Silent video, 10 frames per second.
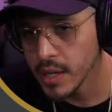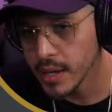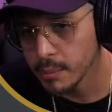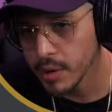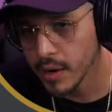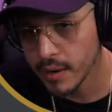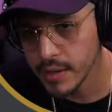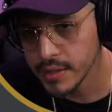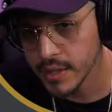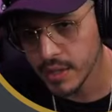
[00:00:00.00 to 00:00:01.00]
in
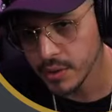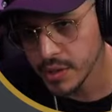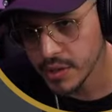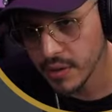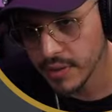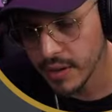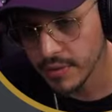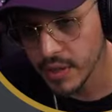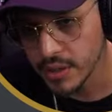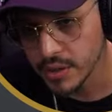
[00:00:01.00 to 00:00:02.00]
progress, and then usually stuff that I
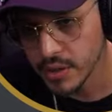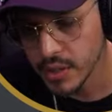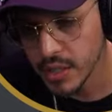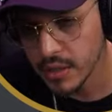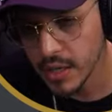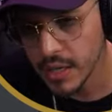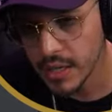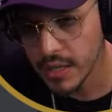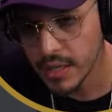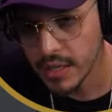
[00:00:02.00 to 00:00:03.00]
finish, right?
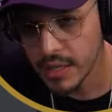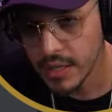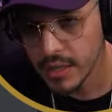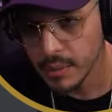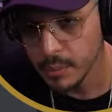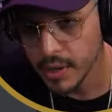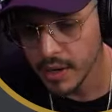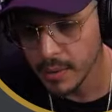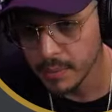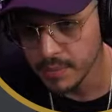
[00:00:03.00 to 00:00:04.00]
But
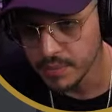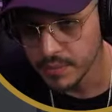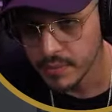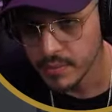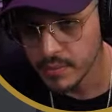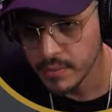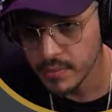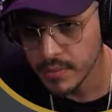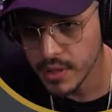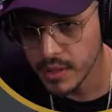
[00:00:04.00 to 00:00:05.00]

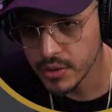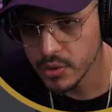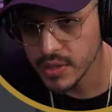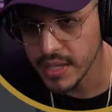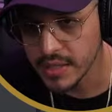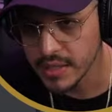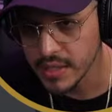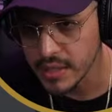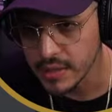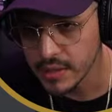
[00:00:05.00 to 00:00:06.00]
this will stay in
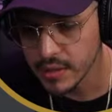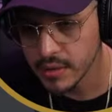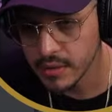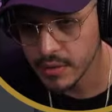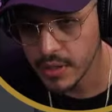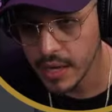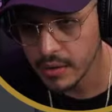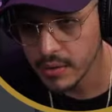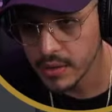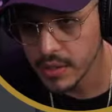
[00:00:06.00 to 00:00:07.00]
seeds for
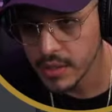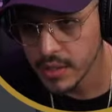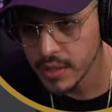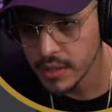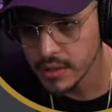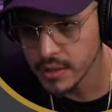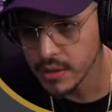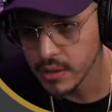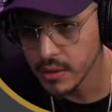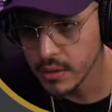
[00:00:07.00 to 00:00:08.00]
now. And
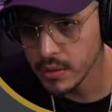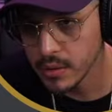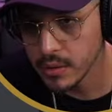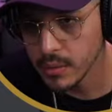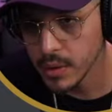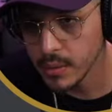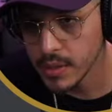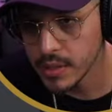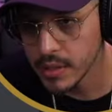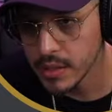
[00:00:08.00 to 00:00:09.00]
so where
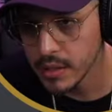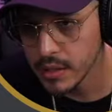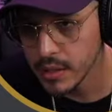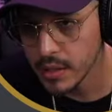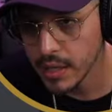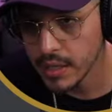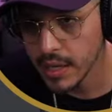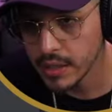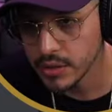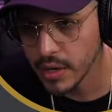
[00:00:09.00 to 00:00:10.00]
was it? Late
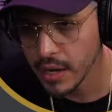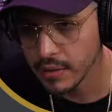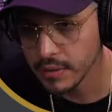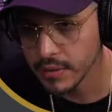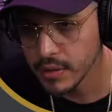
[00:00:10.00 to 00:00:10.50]
Night Drive.